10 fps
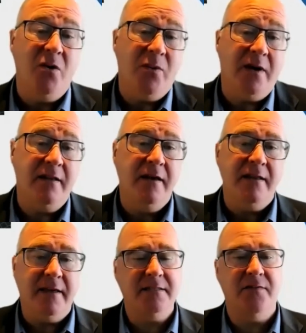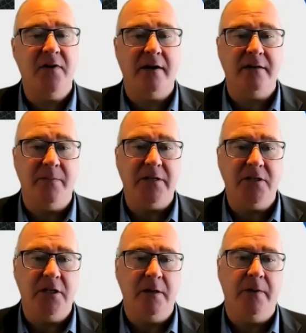well, things have gotten a
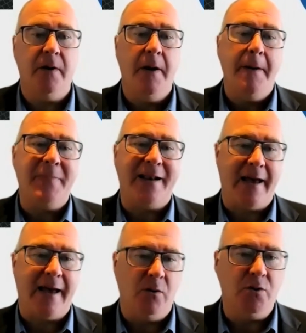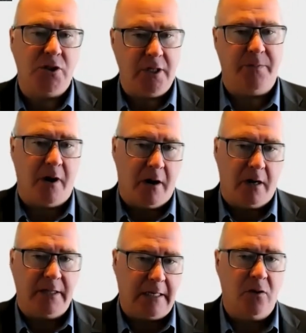bit cheaper but how cheap
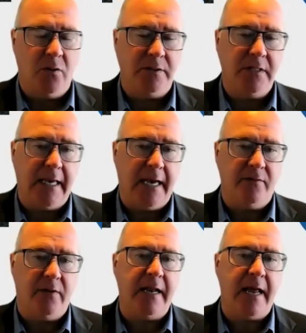are they going to get, right?